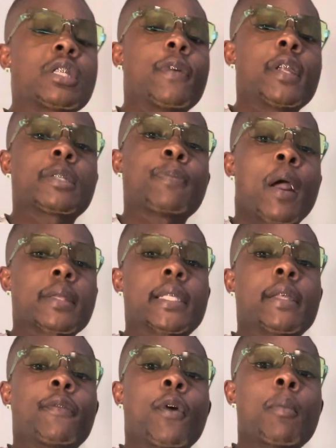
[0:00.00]
for this
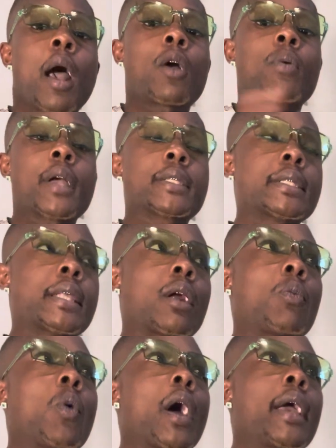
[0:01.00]
person, for my Aquarius that are
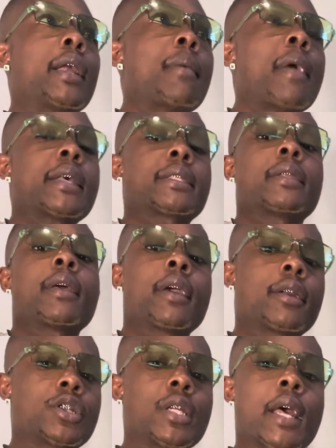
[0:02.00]
wanting a masculine
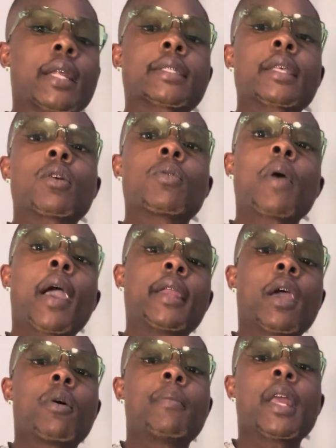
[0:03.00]
energy, that are single right
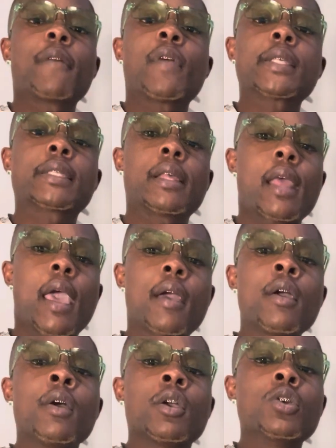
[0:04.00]
now and manifesting that.
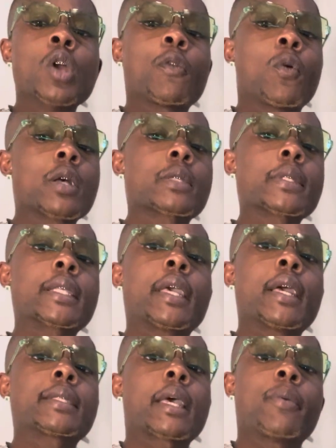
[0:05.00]
You know, of course, once
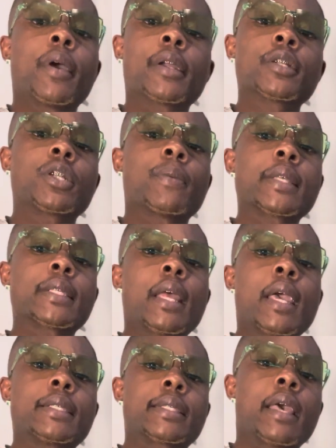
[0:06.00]
again, take what energy
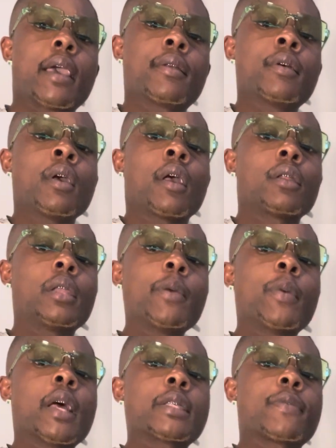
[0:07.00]
resonates and leave
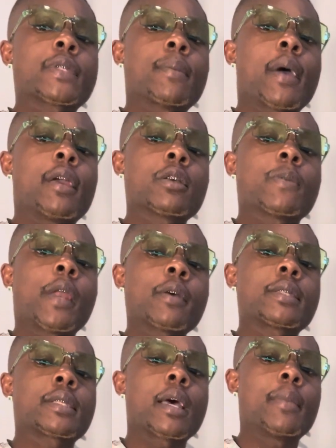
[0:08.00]
with us for somebody else. What
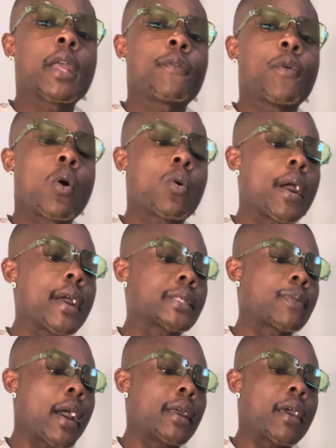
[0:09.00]
else is coming in for Aquarius
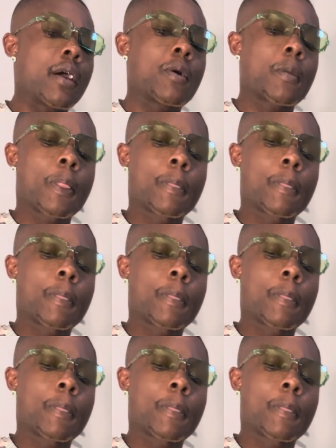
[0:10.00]
right now?